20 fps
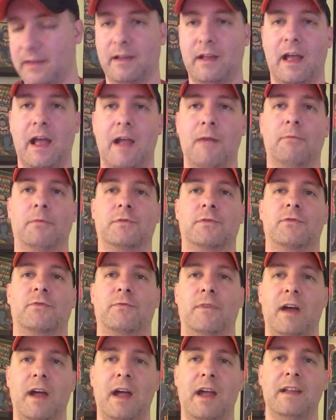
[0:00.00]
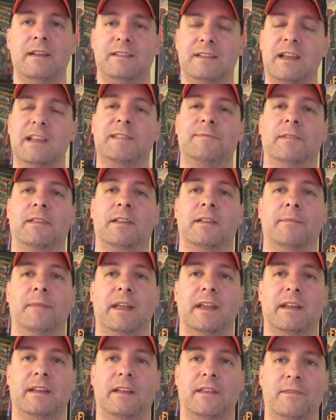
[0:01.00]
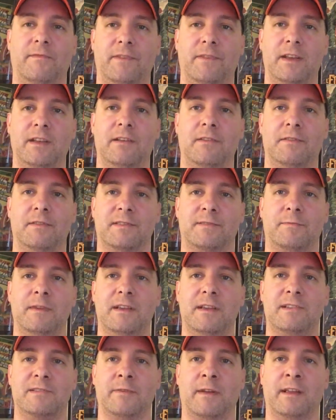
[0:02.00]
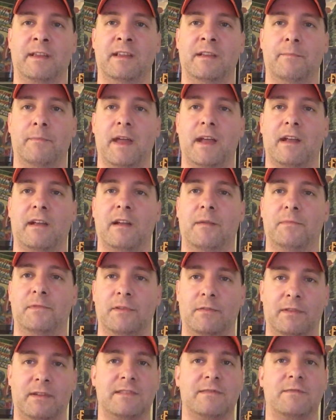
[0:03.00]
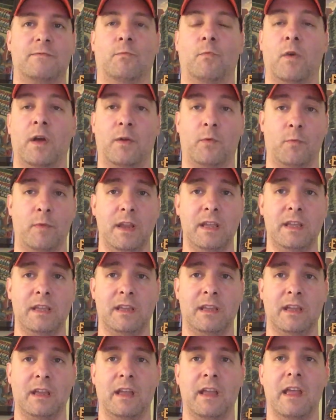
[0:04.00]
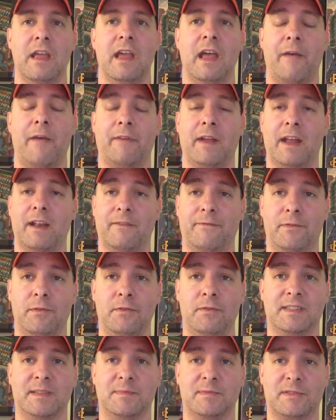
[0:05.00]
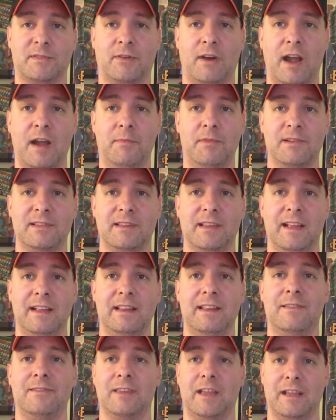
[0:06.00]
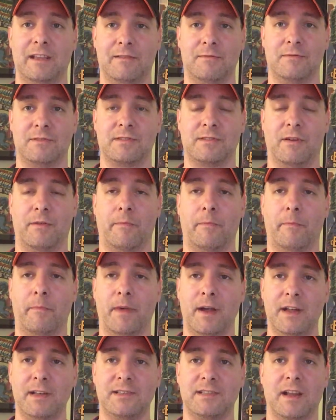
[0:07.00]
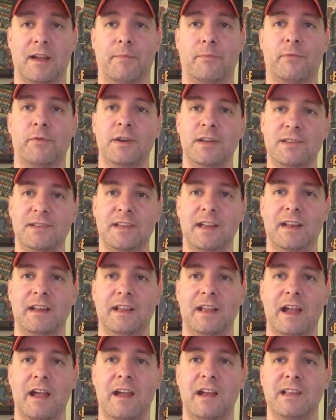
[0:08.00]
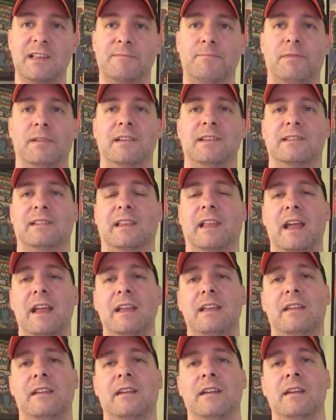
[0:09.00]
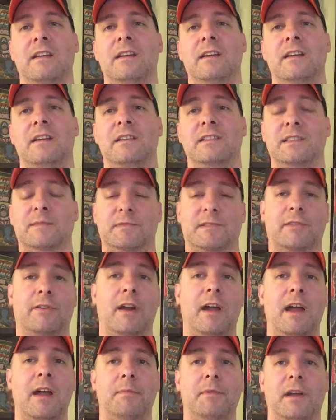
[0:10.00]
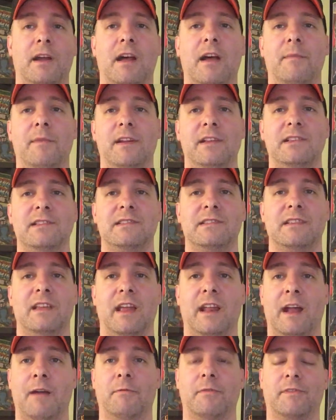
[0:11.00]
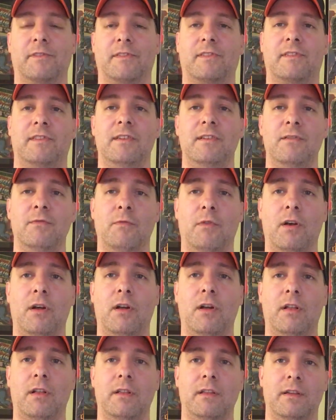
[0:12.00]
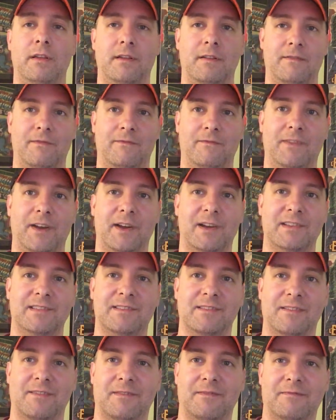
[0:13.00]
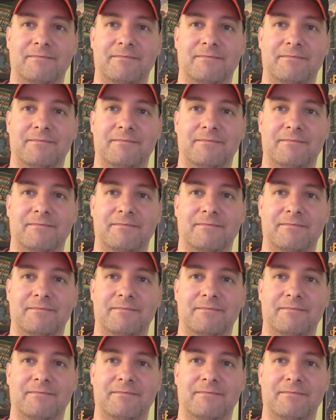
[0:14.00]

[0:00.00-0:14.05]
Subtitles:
I will try desperately to make another video this week so I can get back up to at least one a week. I've gotten a few new subscribers lately. Thank you so much. I appreciate it, guys. Please like, subscribe, comment, and I will see you all very soon.